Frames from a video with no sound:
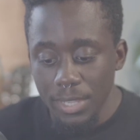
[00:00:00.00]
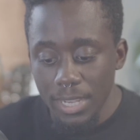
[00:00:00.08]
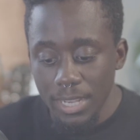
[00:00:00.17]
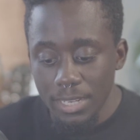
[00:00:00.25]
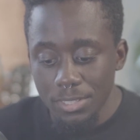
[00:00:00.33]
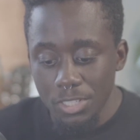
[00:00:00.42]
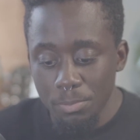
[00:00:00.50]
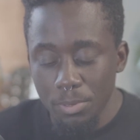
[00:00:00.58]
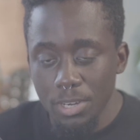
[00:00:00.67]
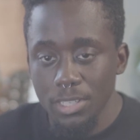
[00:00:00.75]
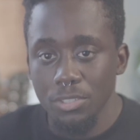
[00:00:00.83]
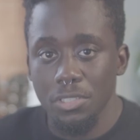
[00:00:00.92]
And in this
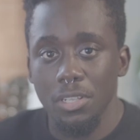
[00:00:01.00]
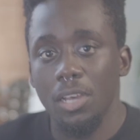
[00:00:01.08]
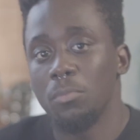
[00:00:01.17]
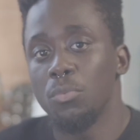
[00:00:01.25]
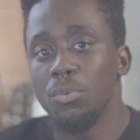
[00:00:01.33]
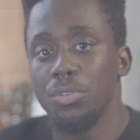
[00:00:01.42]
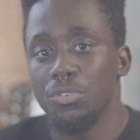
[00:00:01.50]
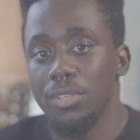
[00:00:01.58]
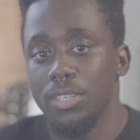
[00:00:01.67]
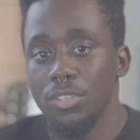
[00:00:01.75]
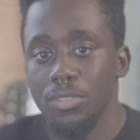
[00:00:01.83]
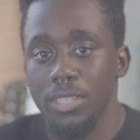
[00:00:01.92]
park, there's a lot more
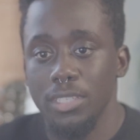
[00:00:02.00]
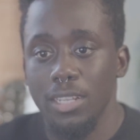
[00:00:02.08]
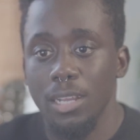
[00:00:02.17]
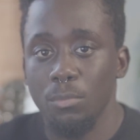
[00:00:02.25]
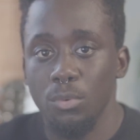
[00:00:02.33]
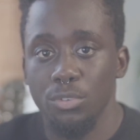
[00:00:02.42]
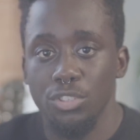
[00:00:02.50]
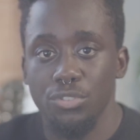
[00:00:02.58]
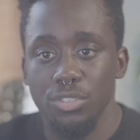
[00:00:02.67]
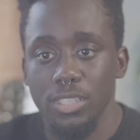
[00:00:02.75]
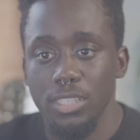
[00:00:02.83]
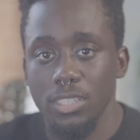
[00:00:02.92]
greenery, there's a lot more
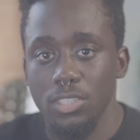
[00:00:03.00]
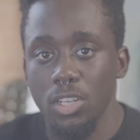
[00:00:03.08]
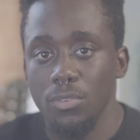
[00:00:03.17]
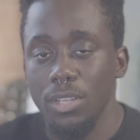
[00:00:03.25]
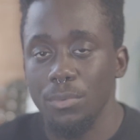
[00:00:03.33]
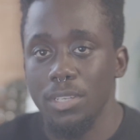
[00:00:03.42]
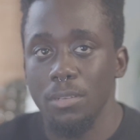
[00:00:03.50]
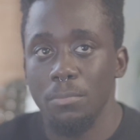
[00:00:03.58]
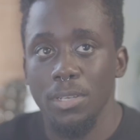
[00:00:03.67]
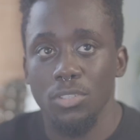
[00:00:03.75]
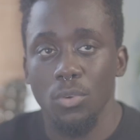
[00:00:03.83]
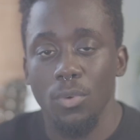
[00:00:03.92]
trees and stuff that we could
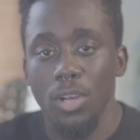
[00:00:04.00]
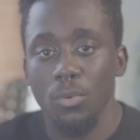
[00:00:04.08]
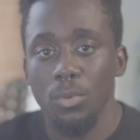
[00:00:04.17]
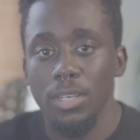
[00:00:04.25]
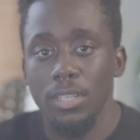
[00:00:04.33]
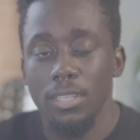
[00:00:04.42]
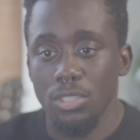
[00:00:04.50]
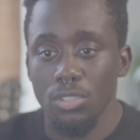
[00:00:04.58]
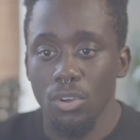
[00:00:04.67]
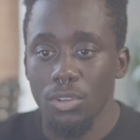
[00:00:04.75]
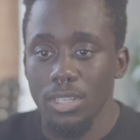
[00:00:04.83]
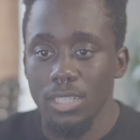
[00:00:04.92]
have messed around with. We
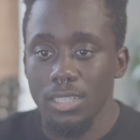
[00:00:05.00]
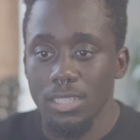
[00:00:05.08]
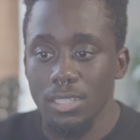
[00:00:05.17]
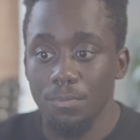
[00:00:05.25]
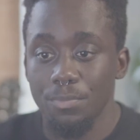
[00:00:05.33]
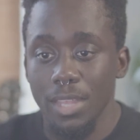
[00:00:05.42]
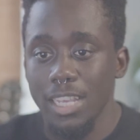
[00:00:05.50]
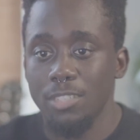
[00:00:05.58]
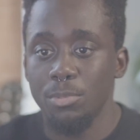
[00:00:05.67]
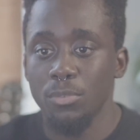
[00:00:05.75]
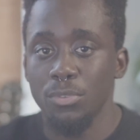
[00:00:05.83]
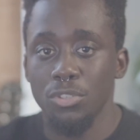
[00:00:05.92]
saw this
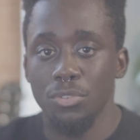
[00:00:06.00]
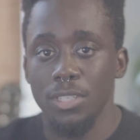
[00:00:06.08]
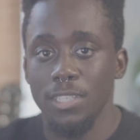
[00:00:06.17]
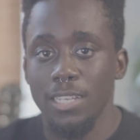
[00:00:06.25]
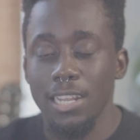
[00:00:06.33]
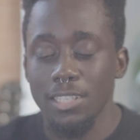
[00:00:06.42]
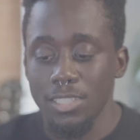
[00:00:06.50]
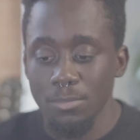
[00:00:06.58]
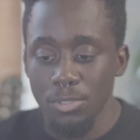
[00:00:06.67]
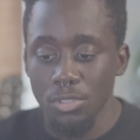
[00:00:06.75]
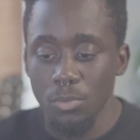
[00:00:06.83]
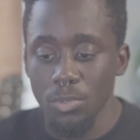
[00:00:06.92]
nice, beautiful tree, kind of
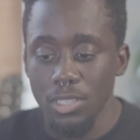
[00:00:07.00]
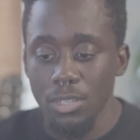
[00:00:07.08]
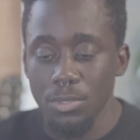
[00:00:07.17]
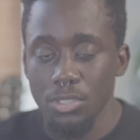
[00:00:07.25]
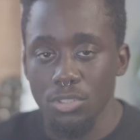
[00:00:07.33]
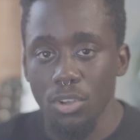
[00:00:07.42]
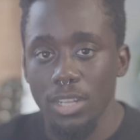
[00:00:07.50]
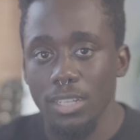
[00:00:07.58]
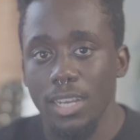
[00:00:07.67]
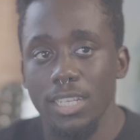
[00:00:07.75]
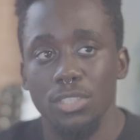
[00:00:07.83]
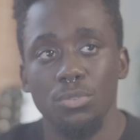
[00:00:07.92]
similar to the one that we saw
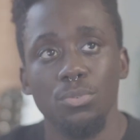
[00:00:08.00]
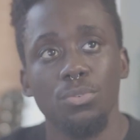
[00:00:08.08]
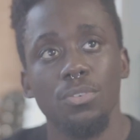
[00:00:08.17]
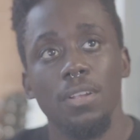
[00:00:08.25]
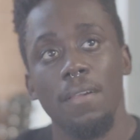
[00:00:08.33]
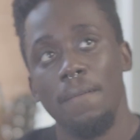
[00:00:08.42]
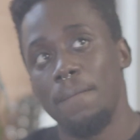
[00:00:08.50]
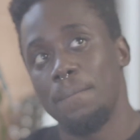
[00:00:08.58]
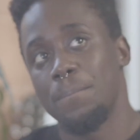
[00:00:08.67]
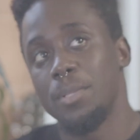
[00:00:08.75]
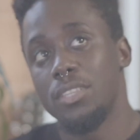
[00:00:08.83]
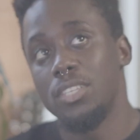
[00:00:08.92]
at the high school,
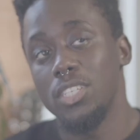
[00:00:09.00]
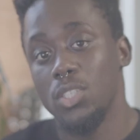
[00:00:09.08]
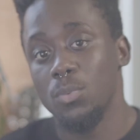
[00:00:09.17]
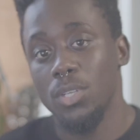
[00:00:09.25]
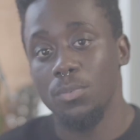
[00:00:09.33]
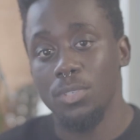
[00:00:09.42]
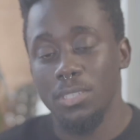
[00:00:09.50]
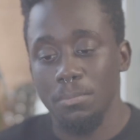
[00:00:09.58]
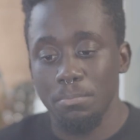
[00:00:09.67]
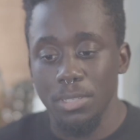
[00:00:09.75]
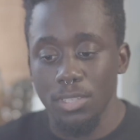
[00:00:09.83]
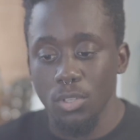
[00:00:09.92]
but this one was
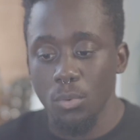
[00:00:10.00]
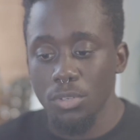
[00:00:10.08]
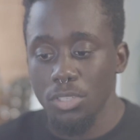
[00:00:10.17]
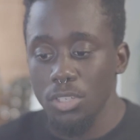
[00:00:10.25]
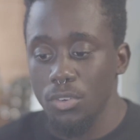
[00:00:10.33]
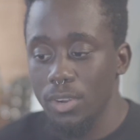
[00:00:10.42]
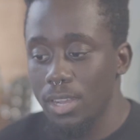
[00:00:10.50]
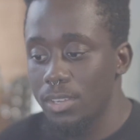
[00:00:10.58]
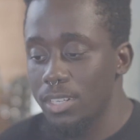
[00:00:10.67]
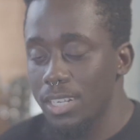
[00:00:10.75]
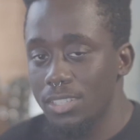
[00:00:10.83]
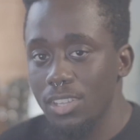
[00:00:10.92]
a bit lower to the
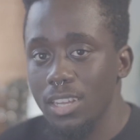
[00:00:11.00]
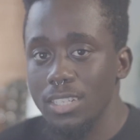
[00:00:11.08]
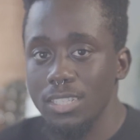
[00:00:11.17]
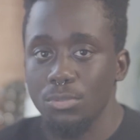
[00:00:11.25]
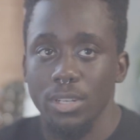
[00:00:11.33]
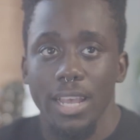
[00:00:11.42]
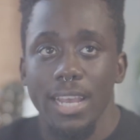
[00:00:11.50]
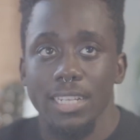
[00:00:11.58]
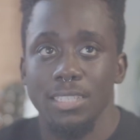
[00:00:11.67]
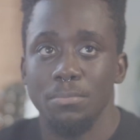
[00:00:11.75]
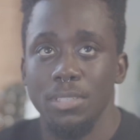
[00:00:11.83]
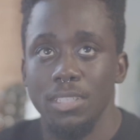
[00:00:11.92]
ground, and I thought this would
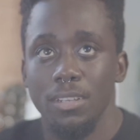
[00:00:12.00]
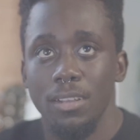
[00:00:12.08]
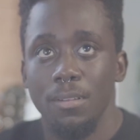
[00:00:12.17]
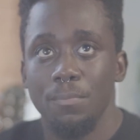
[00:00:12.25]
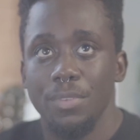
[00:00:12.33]
actually be